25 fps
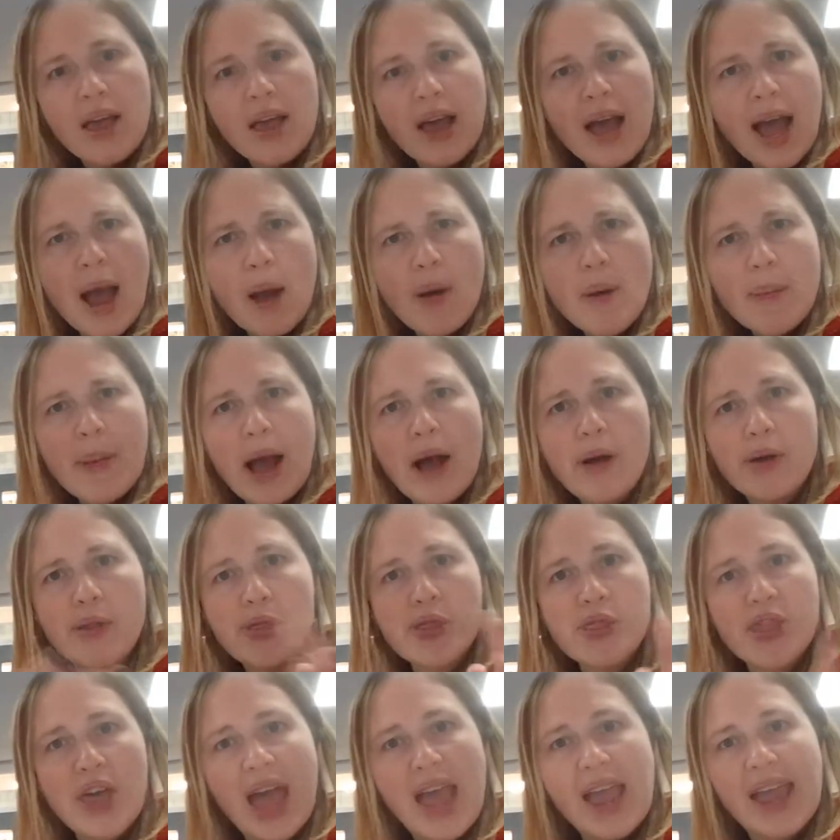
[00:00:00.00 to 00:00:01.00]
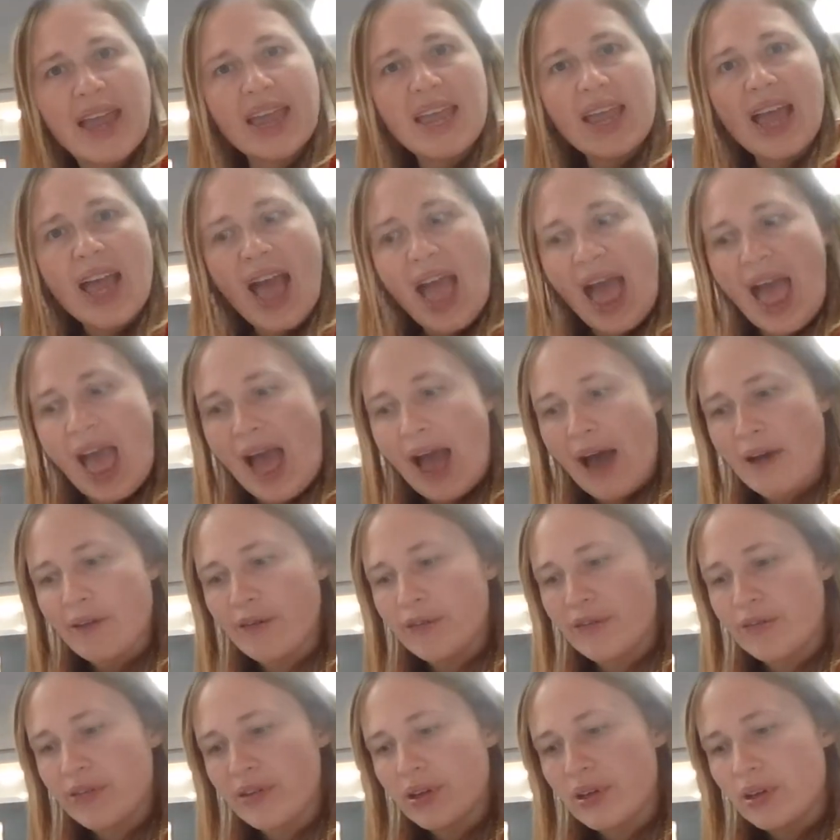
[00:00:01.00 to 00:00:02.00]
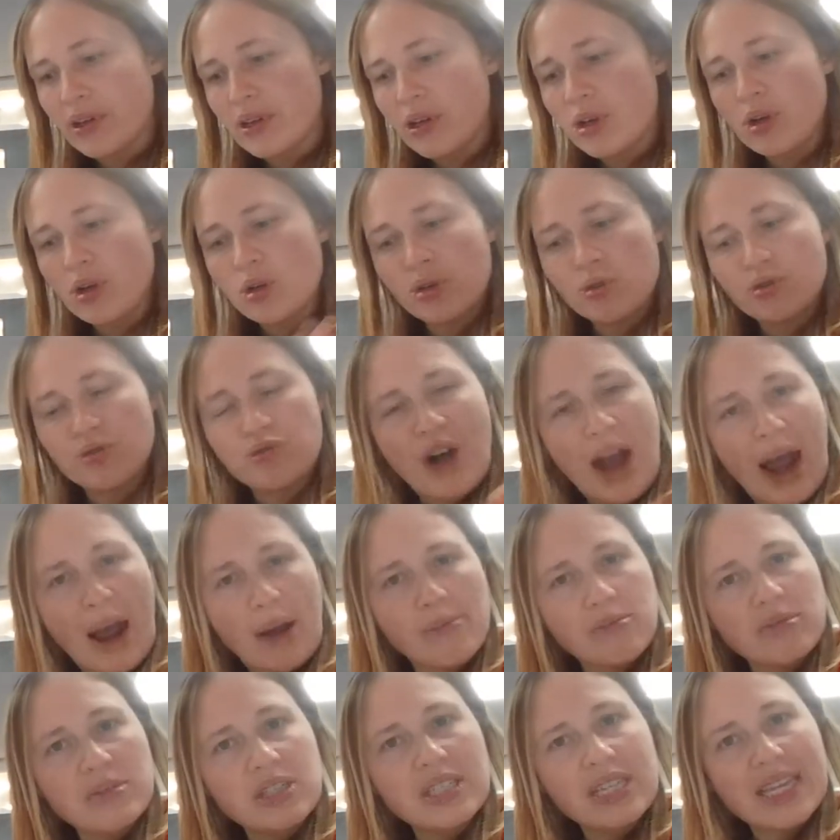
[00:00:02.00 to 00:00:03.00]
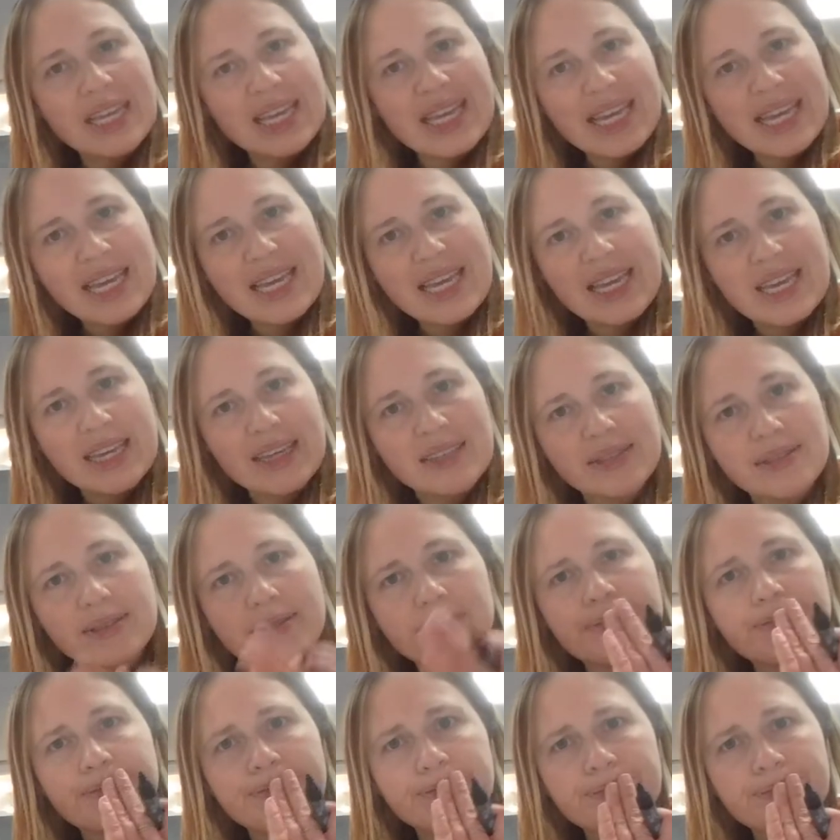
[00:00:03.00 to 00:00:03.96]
how about they have round ears?